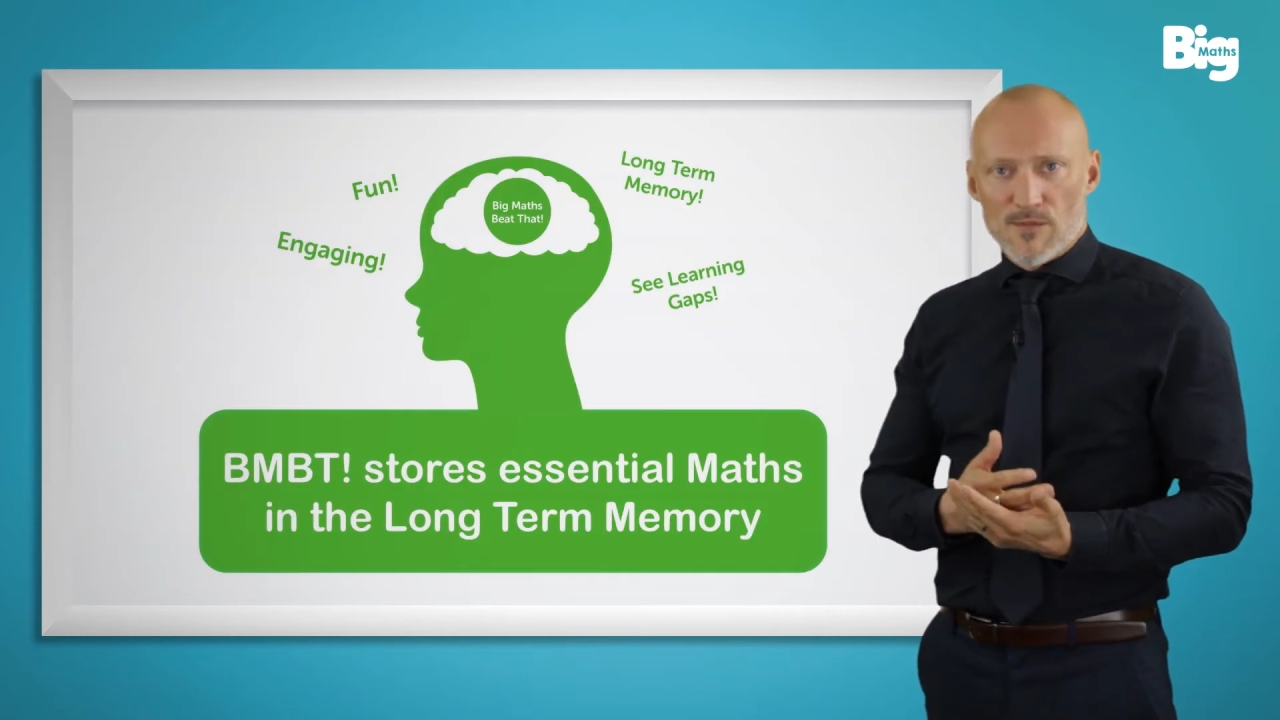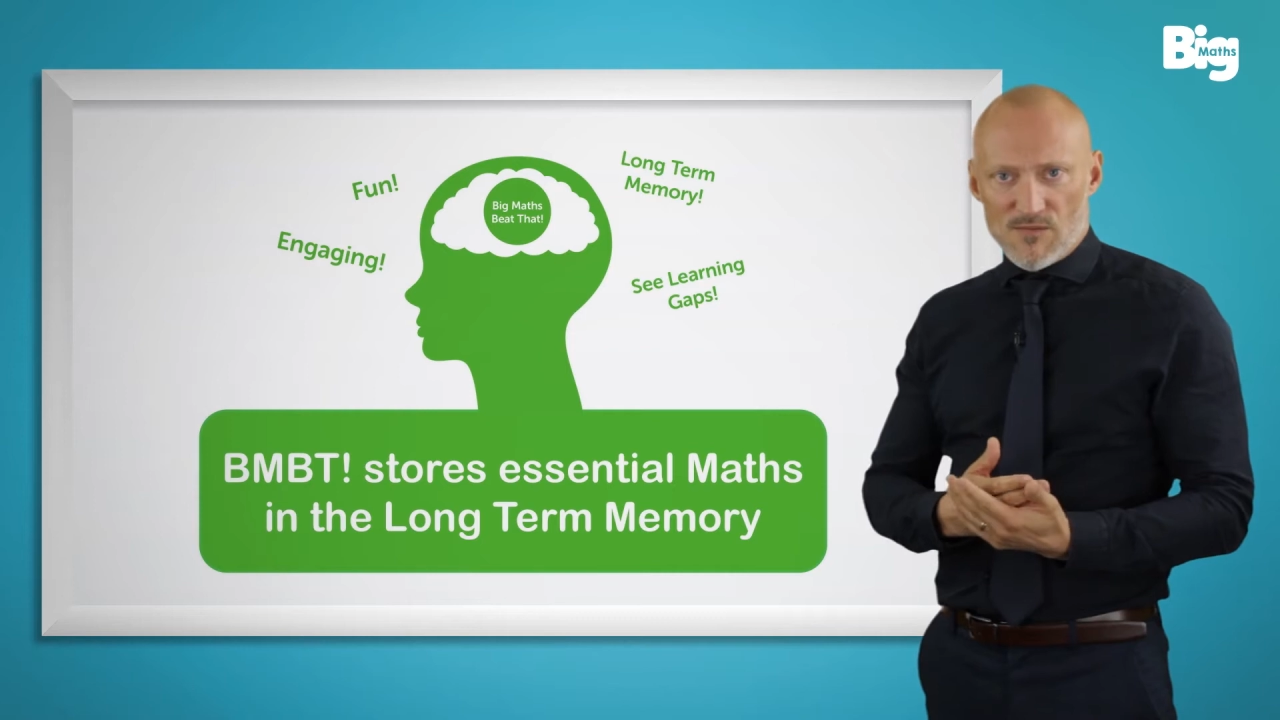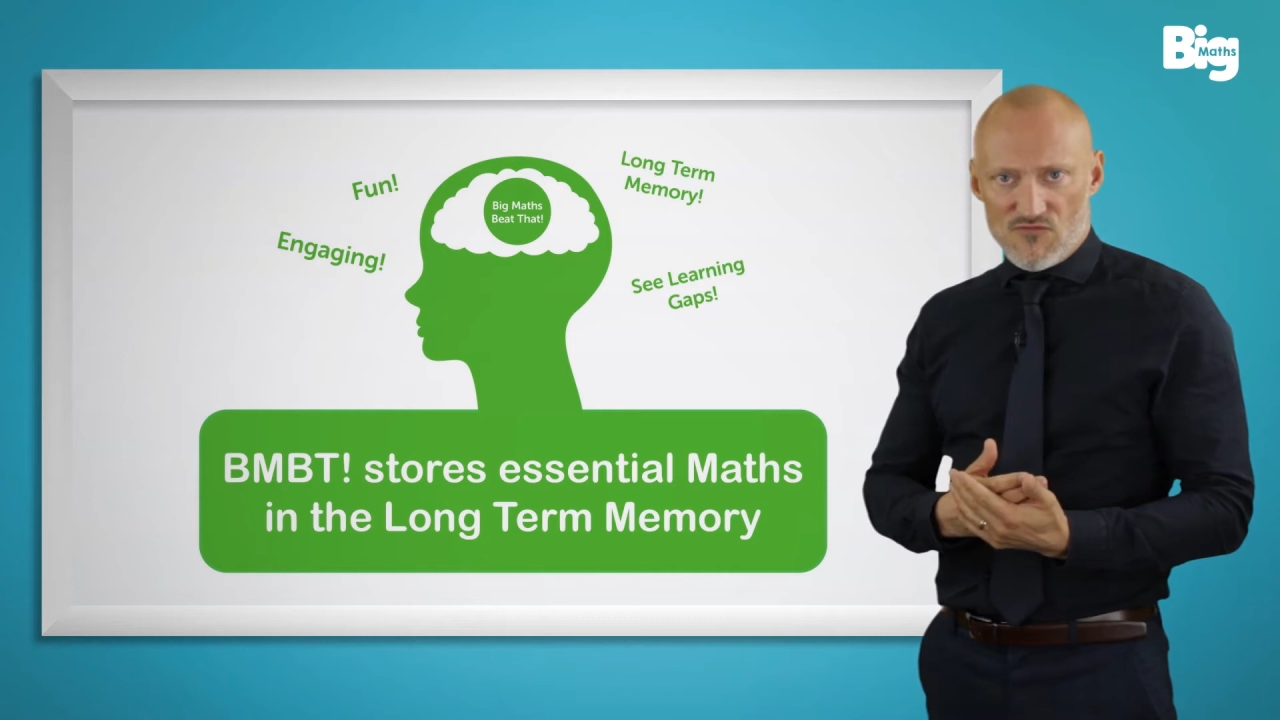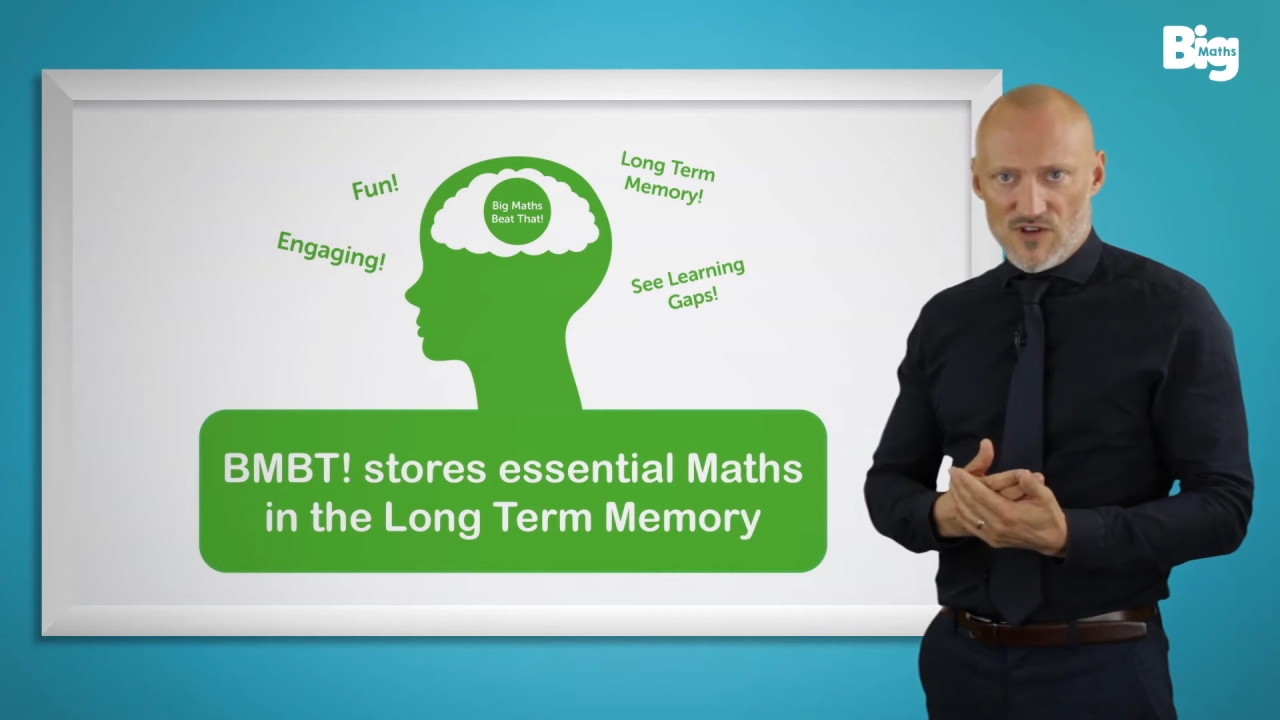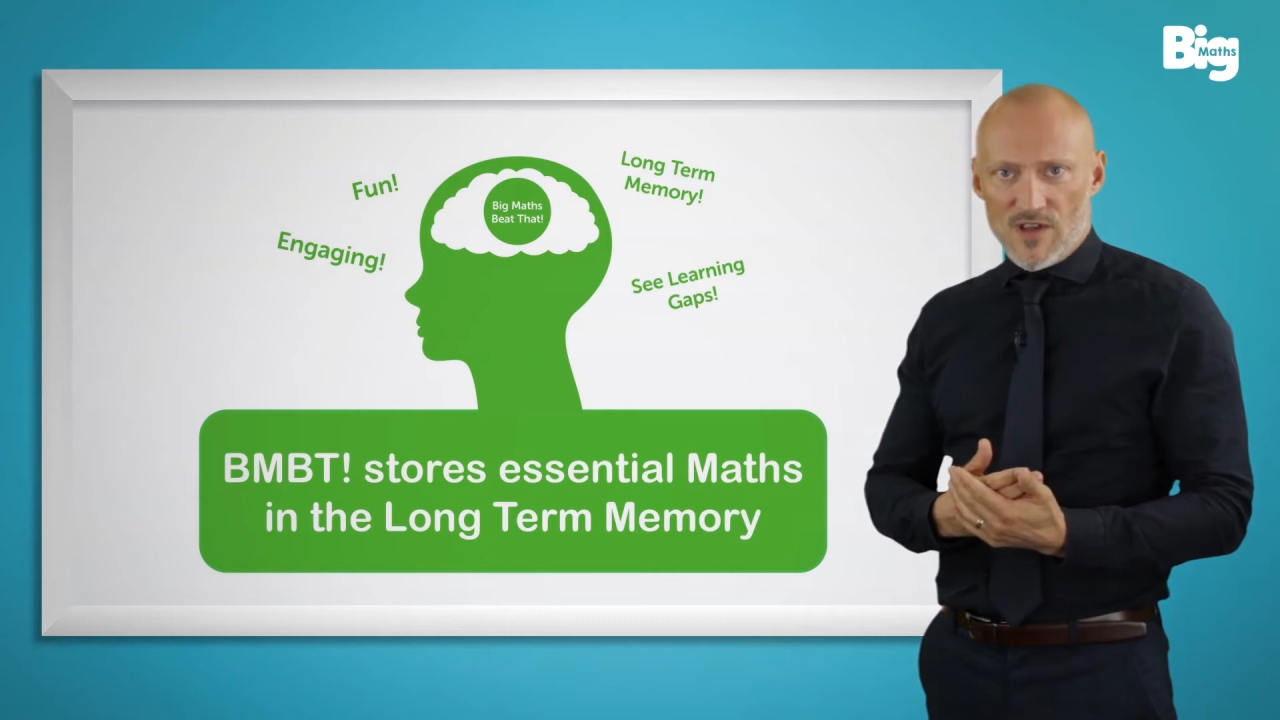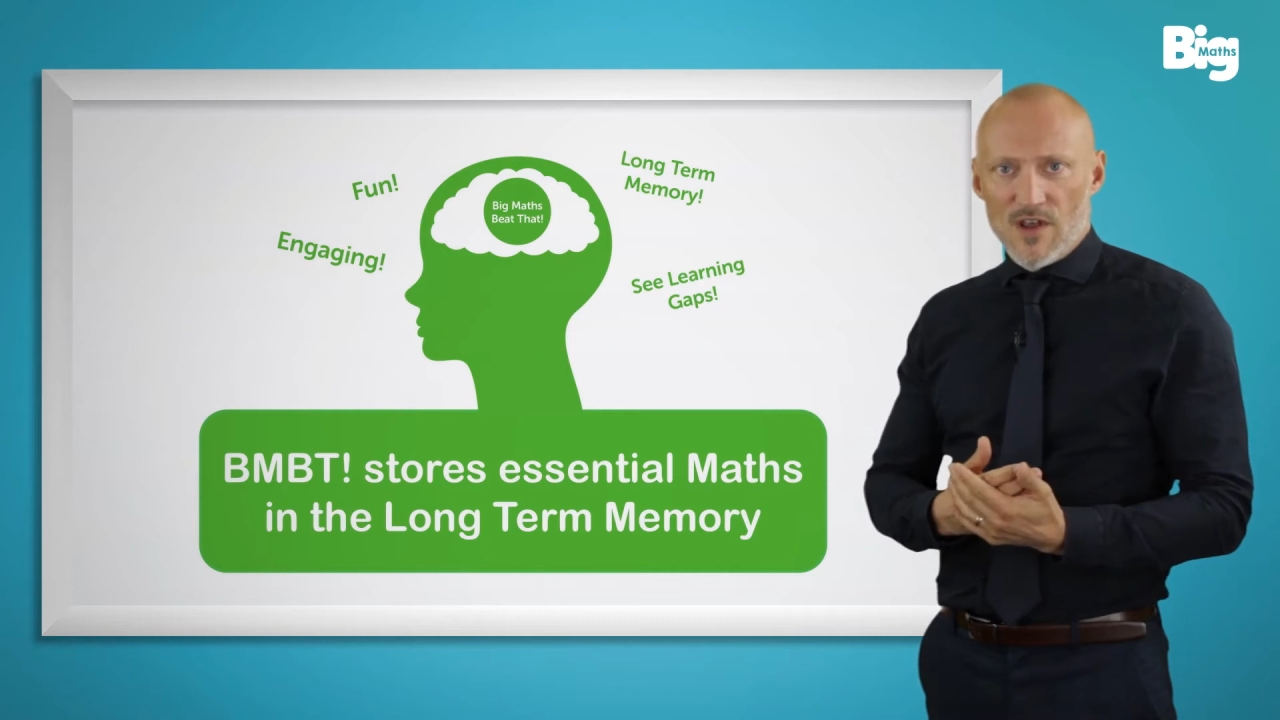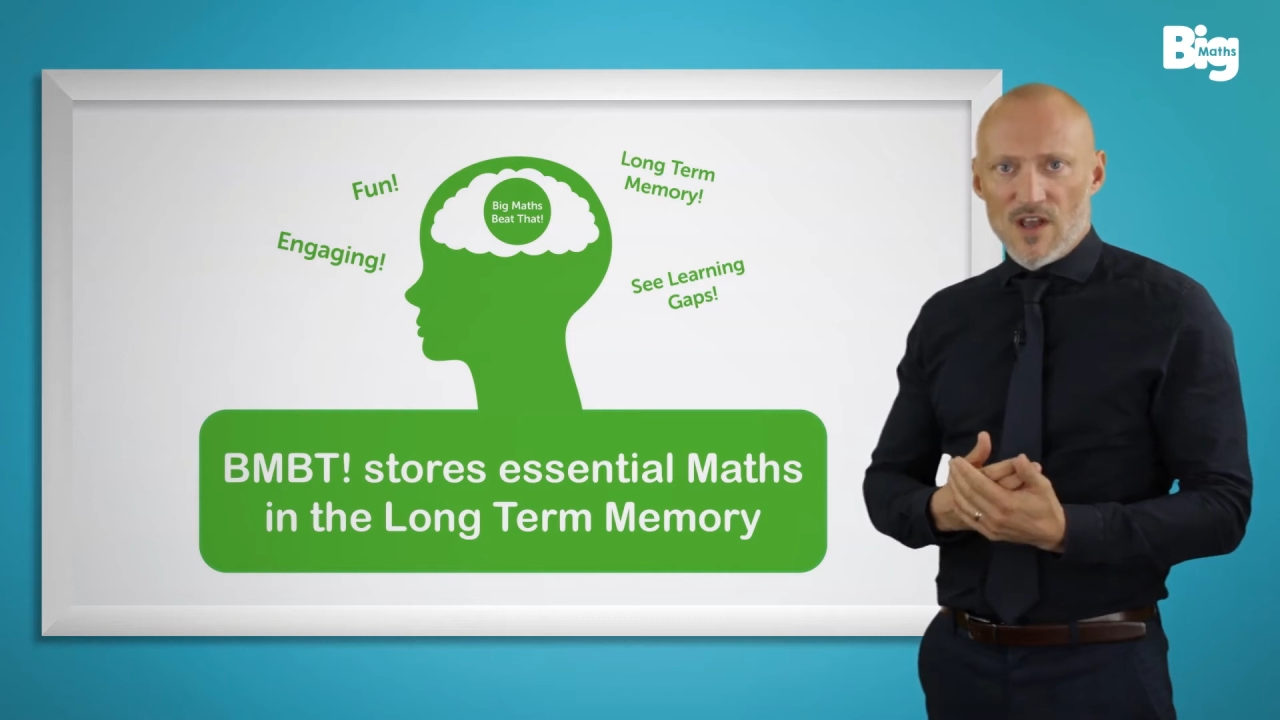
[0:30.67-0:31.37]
memory.